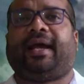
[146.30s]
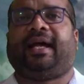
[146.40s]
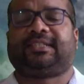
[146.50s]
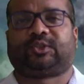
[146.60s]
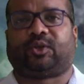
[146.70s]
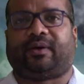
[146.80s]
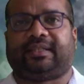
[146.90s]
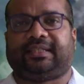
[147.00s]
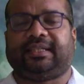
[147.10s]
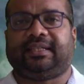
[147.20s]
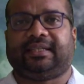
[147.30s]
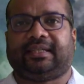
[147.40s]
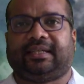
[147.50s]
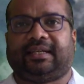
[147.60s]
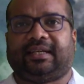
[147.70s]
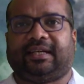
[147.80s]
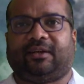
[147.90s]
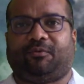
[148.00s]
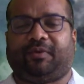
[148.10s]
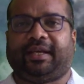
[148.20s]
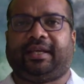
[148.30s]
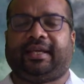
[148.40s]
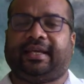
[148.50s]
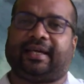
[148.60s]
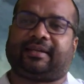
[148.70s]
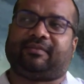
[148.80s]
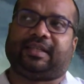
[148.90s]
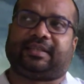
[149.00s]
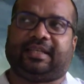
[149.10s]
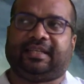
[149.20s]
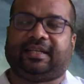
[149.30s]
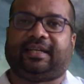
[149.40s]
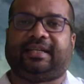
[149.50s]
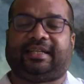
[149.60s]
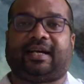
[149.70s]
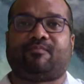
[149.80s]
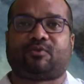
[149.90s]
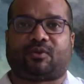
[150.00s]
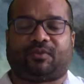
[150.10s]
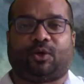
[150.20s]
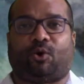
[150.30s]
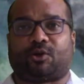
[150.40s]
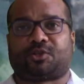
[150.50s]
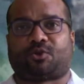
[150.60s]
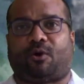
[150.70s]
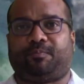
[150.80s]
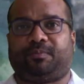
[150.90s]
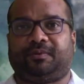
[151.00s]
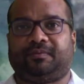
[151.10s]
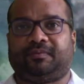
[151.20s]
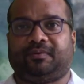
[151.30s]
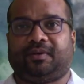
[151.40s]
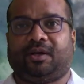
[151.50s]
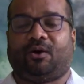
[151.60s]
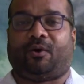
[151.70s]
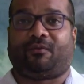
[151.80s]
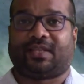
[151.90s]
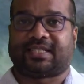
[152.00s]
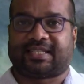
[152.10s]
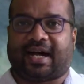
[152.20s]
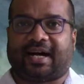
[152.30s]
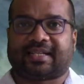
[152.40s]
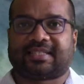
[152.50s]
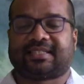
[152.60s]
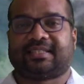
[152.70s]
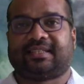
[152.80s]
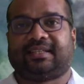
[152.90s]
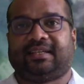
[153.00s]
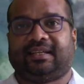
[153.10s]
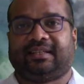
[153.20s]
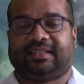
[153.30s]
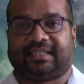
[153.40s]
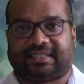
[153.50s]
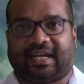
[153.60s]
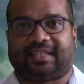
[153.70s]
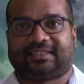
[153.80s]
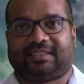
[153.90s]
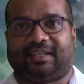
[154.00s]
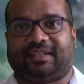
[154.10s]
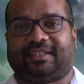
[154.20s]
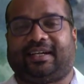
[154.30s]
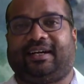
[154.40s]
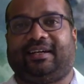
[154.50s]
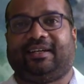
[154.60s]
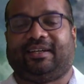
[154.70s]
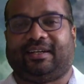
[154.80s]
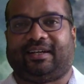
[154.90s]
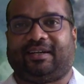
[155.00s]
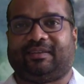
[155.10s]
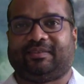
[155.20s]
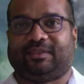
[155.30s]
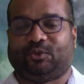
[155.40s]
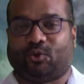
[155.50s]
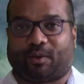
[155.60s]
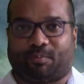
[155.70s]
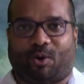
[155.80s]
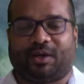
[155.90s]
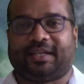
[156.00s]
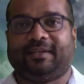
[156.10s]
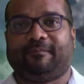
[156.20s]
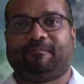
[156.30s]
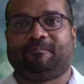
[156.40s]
astrology, we think in terms of the horoscope, of the stars that you are born in.